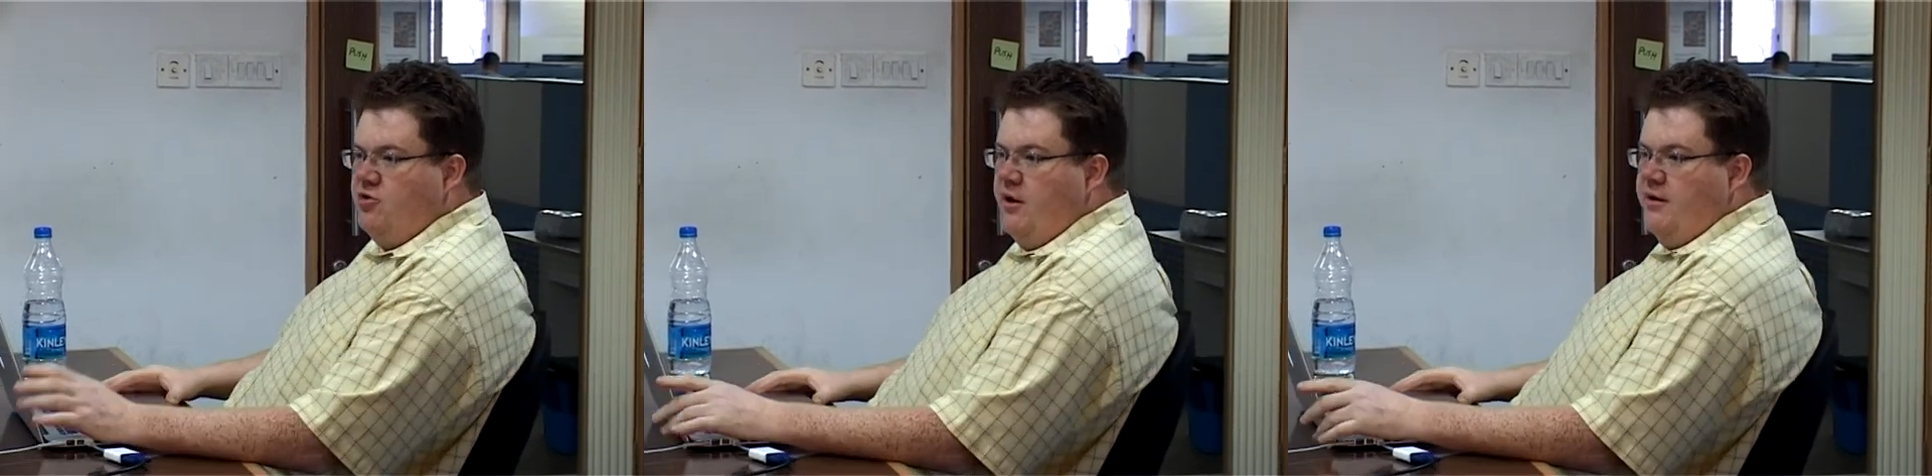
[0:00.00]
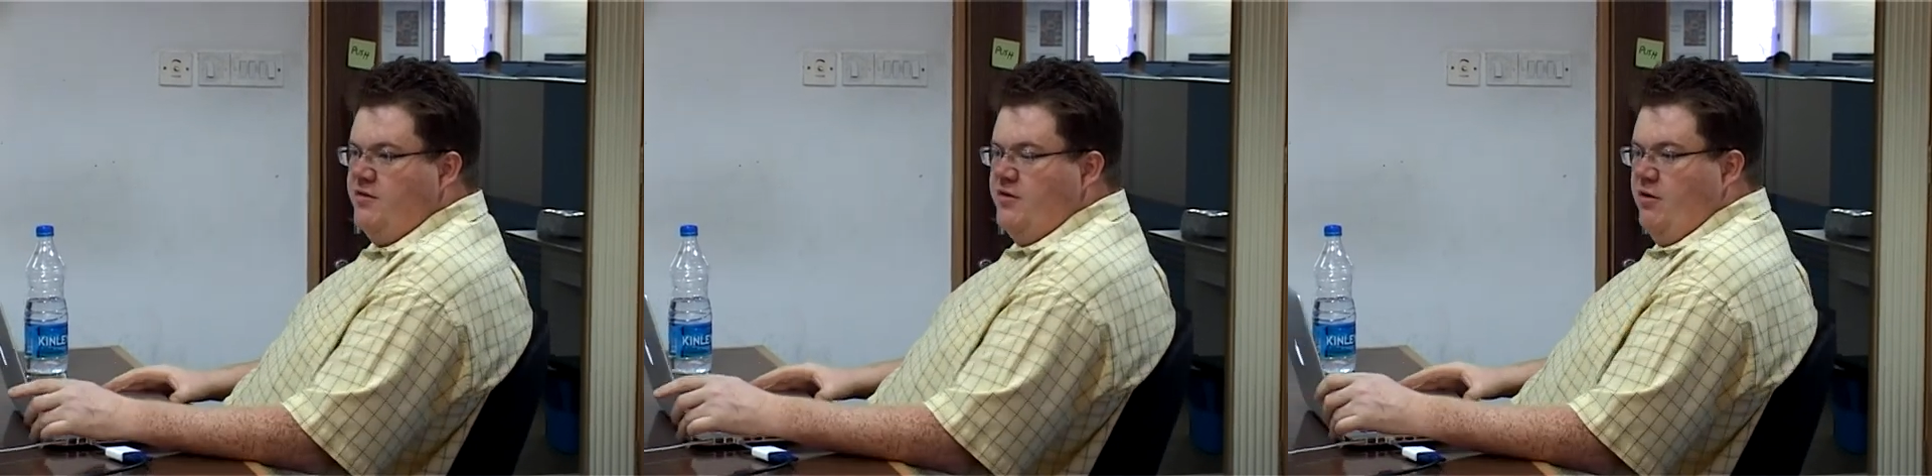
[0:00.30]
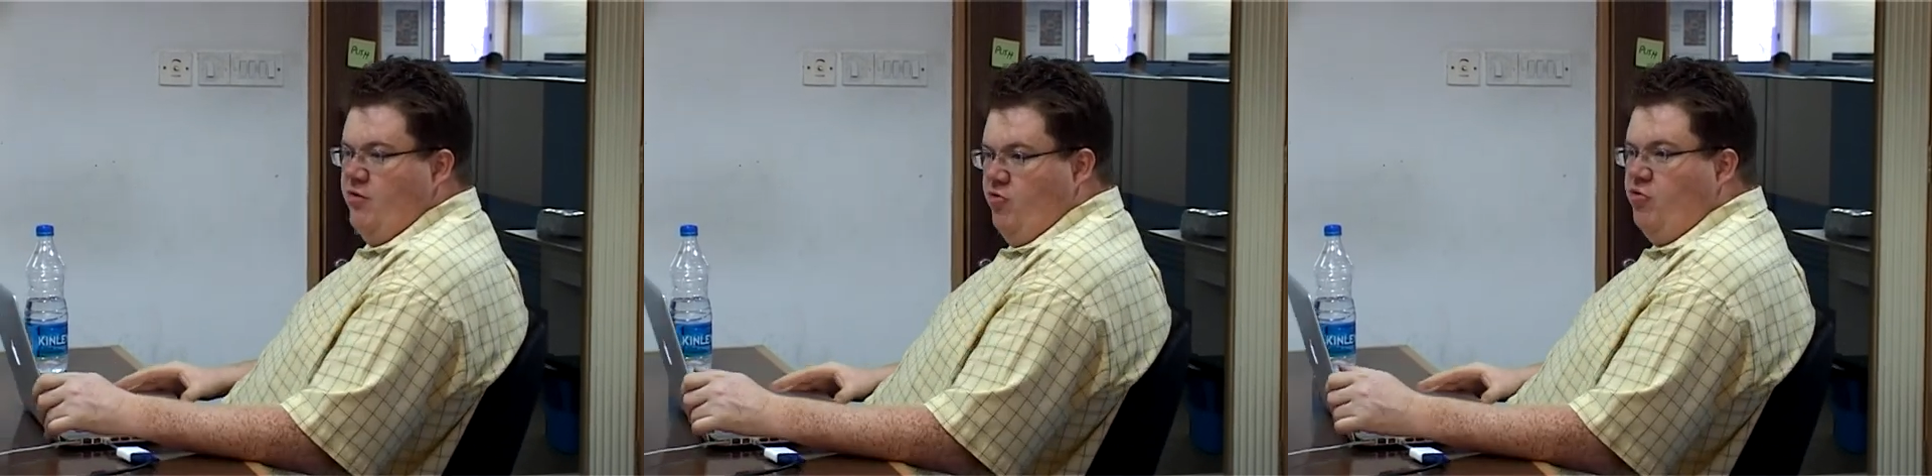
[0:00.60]
tried to
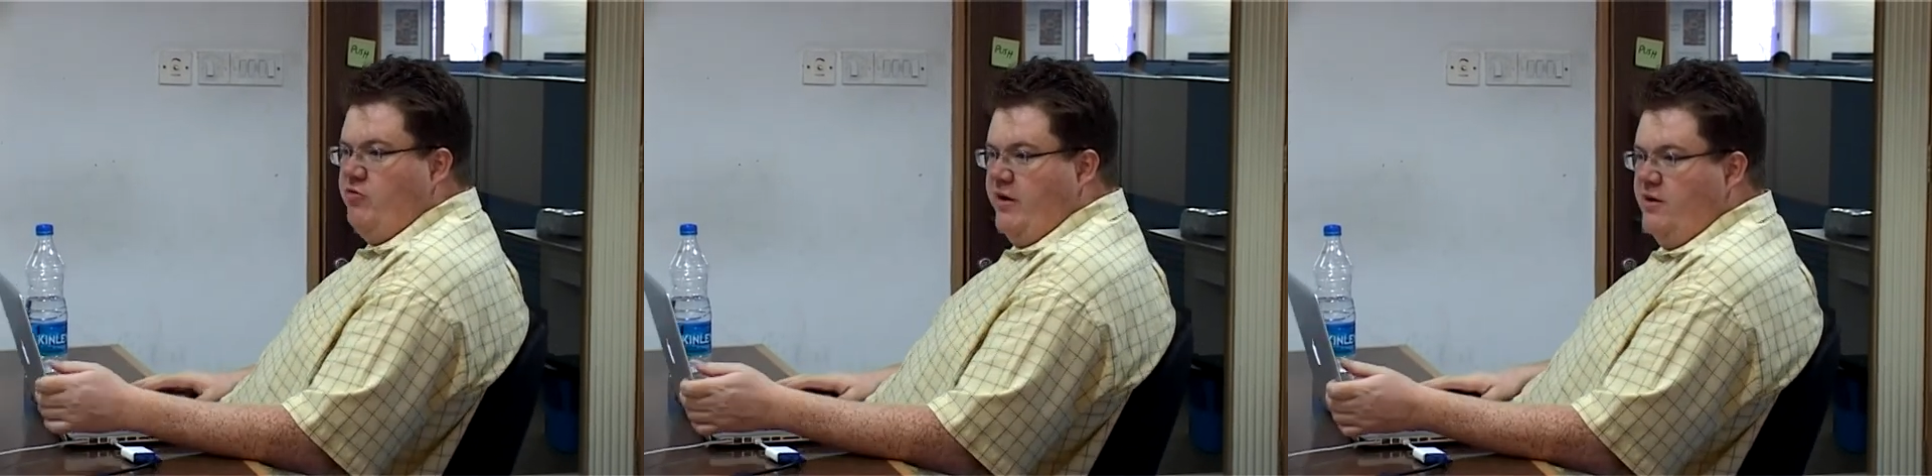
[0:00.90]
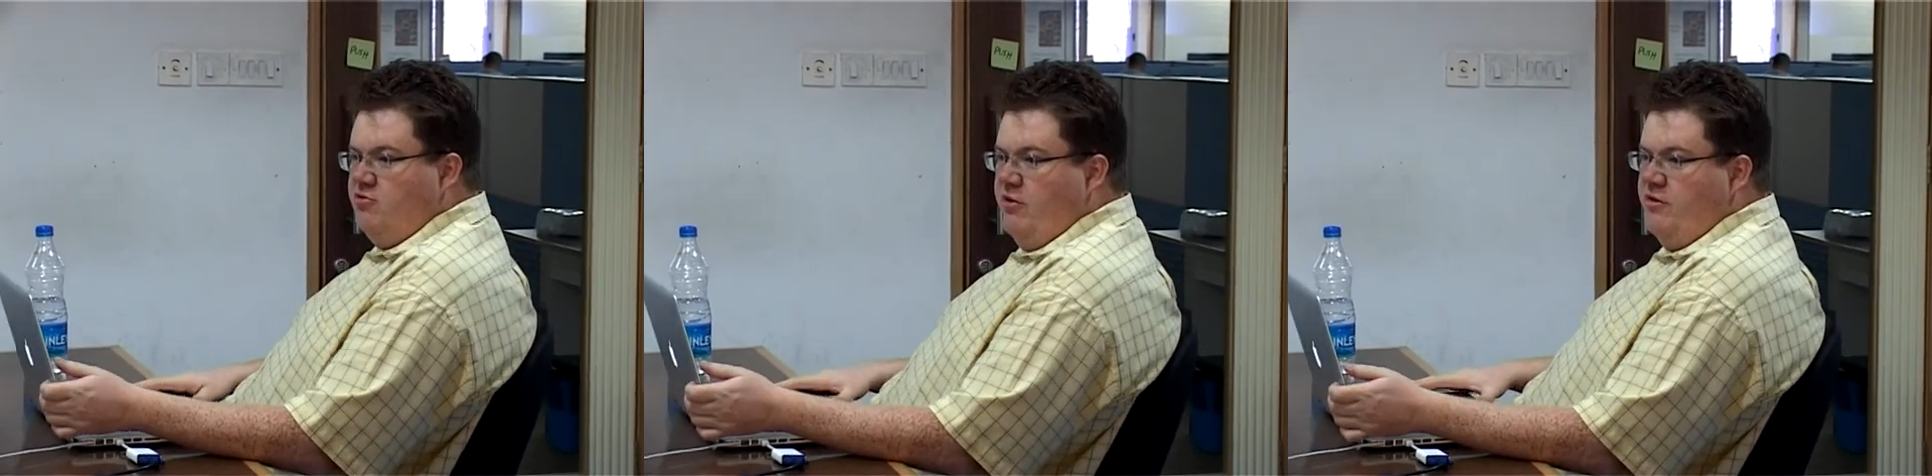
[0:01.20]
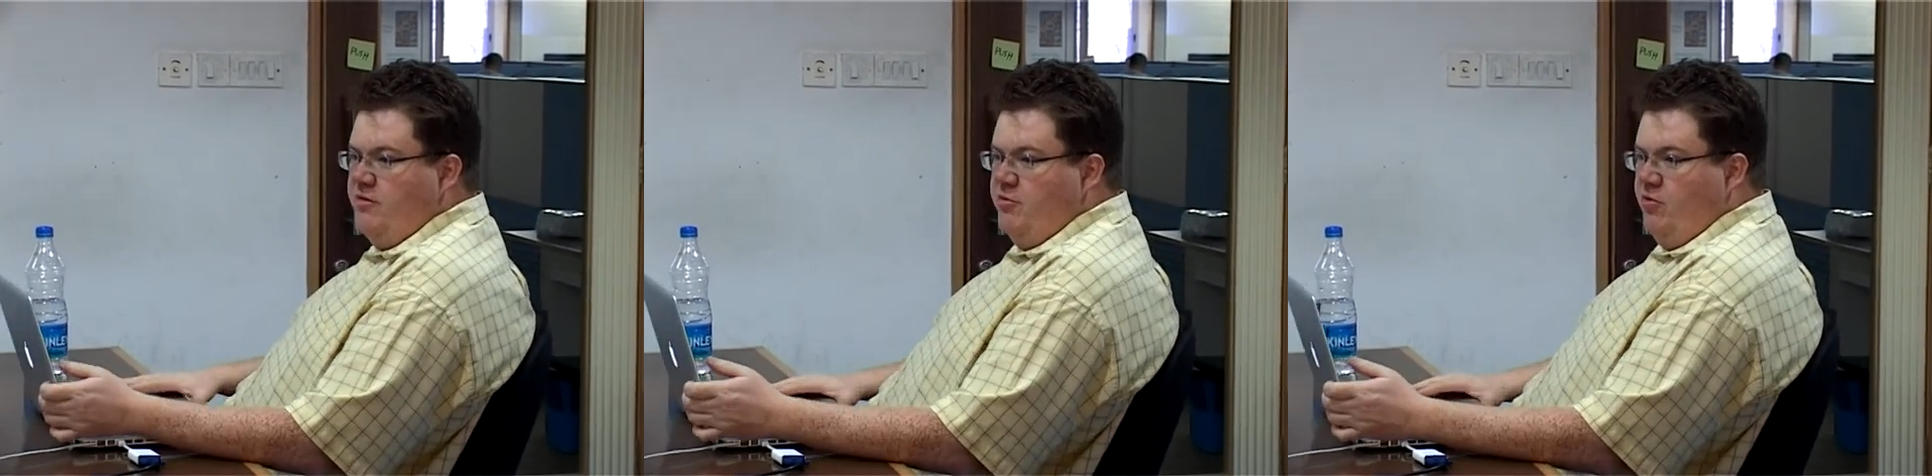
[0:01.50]
center it towards Android
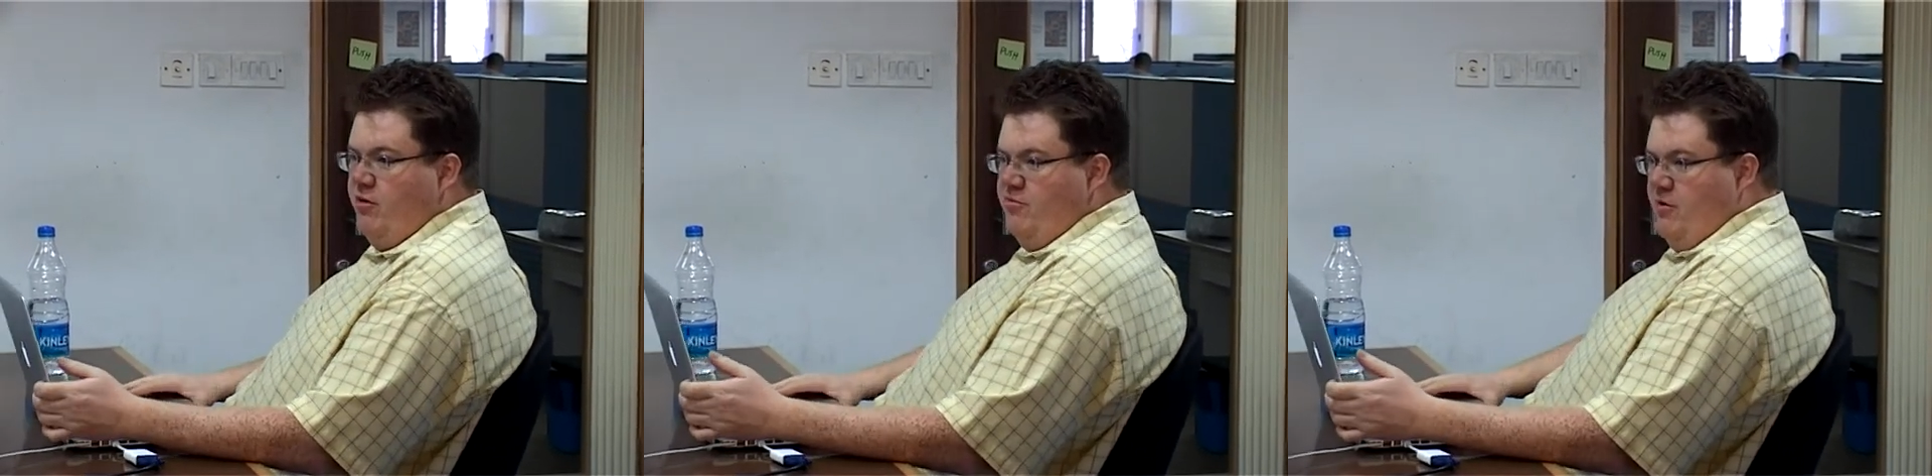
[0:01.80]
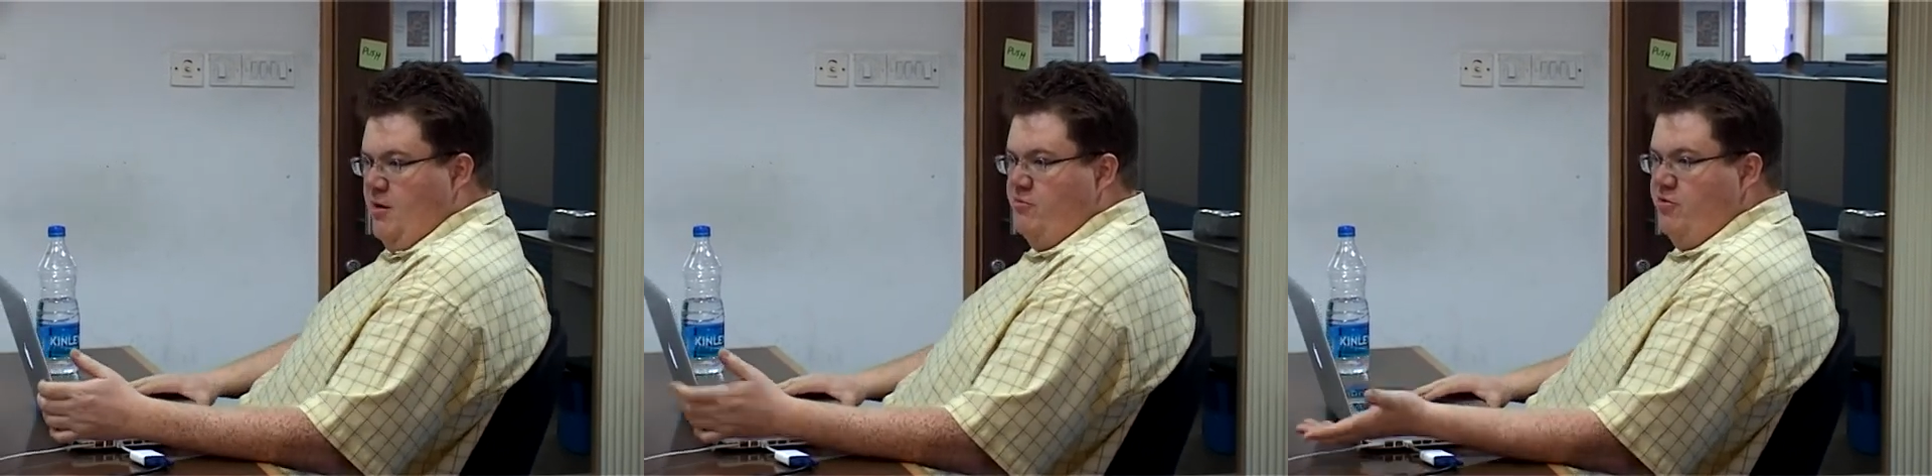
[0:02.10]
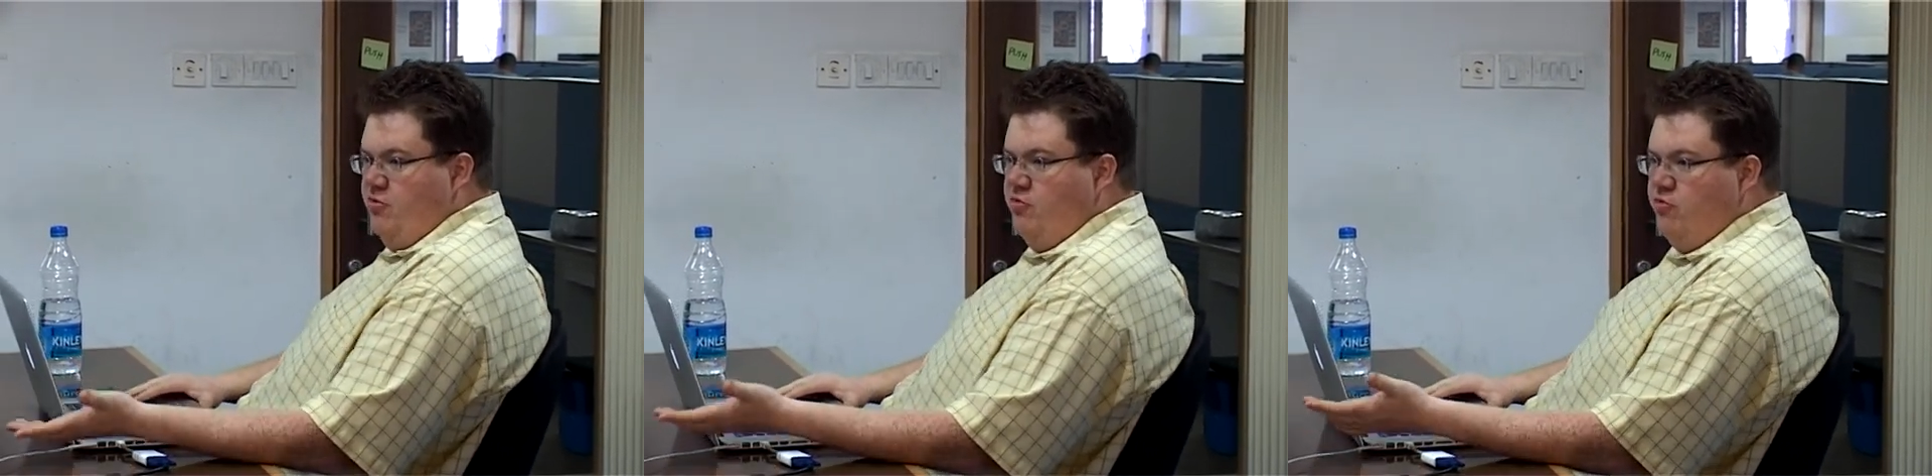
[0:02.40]
in some degrees when it comes
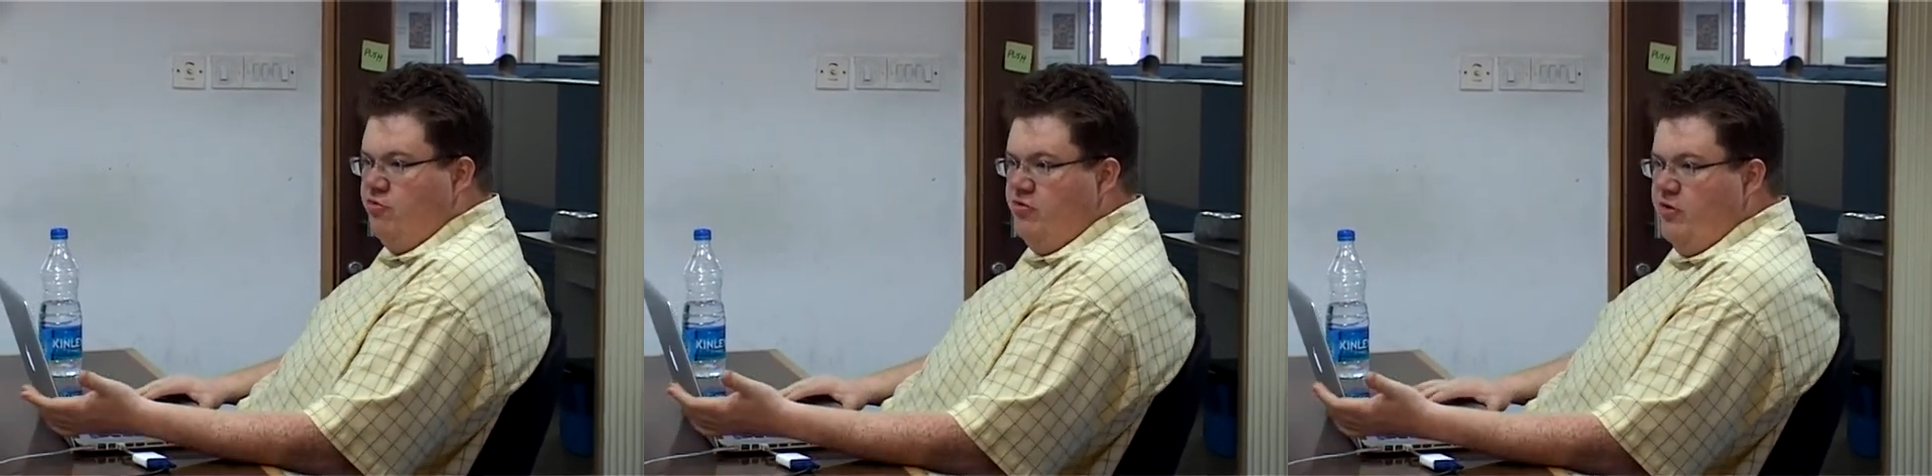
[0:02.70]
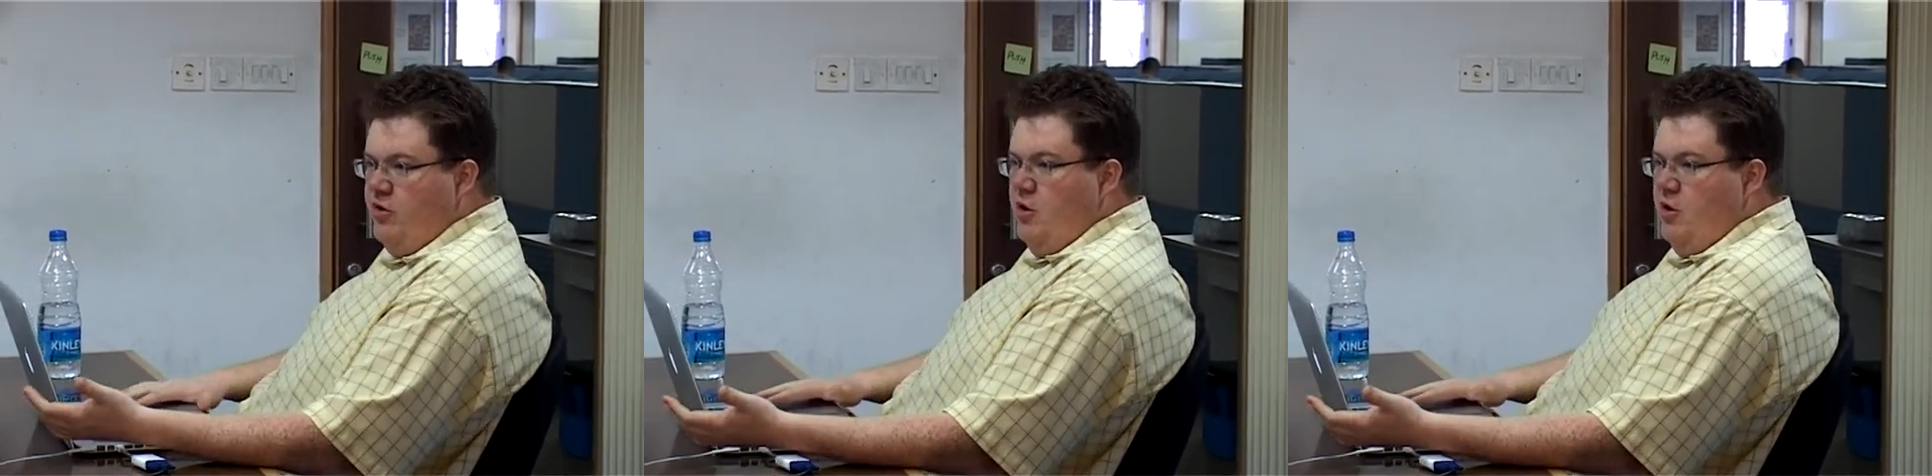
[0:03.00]
to tools